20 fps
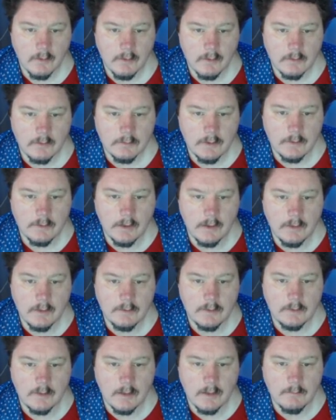disease,
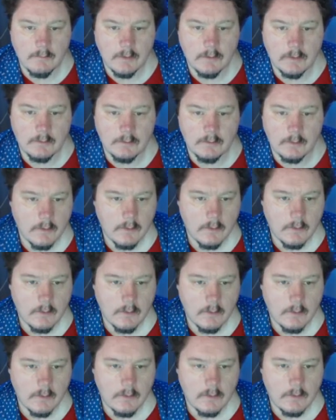and evolution.
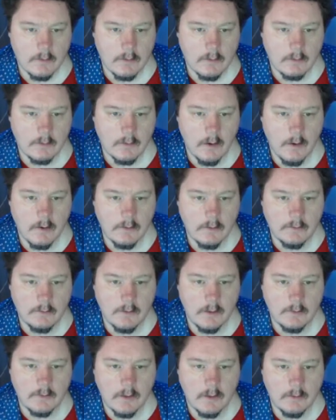The cost
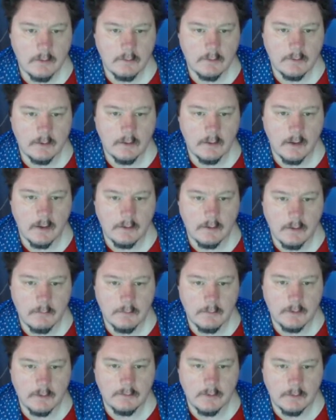of sequencing a
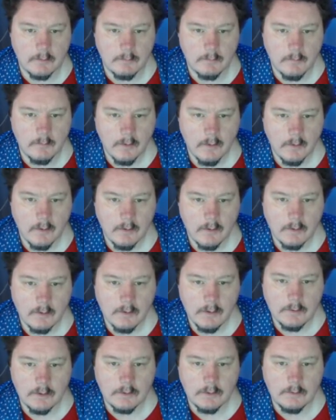human genome
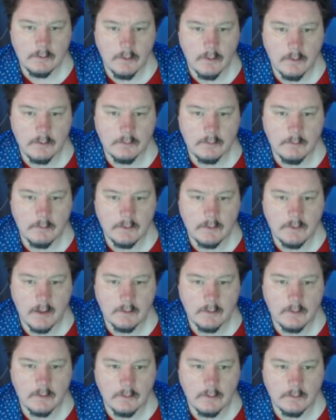using short-read
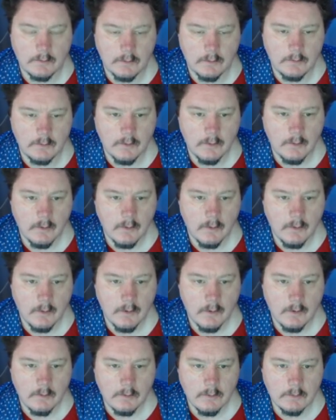technologies,
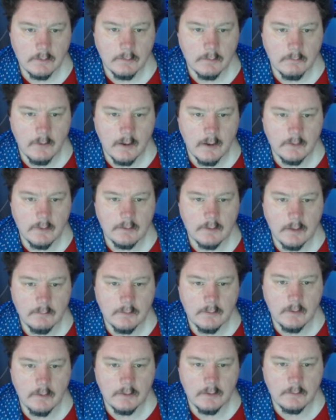which provide
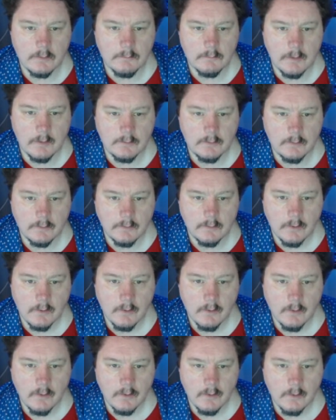several hundred bases
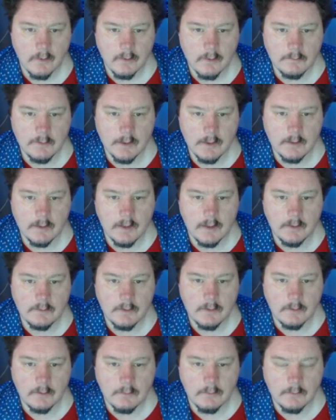of DNA
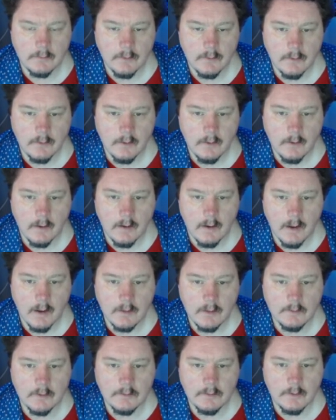sequence
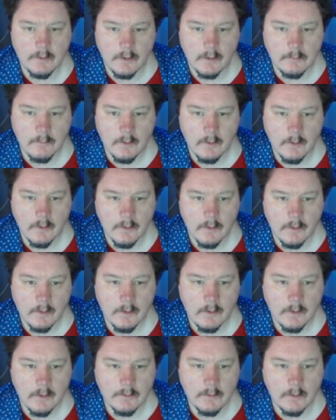at a time,
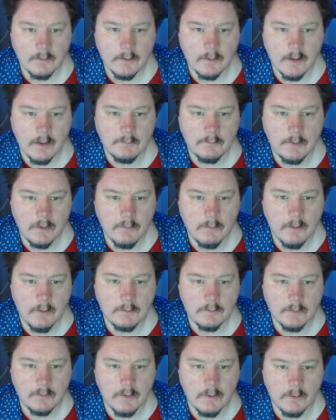is only a few
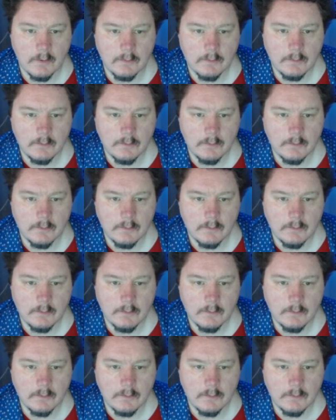$100s,